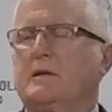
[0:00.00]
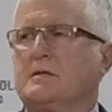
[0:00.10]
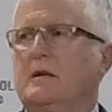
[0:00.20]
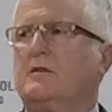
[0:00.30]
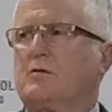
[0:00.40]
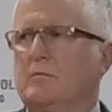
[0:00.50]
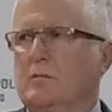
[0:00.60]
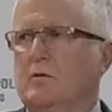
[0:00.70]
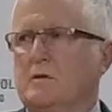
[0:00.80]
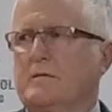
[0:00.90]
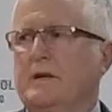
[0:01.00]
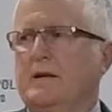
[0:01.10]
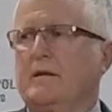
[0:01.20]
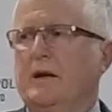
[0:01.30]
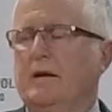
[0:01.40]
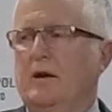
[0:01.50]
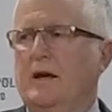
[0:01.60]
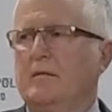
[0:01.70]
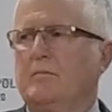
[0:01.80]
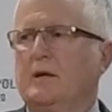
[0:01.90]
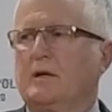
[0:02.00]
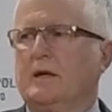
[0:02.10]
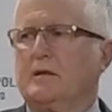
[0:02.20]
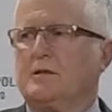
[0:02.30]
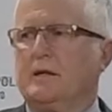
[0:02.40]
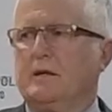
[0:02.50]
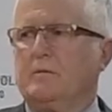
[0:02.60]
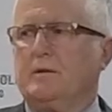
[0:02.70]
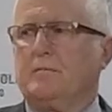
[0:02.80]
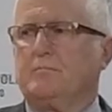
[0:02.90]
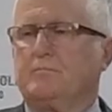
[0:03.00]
There's an interim cause of death and I am, but I can't share that with you.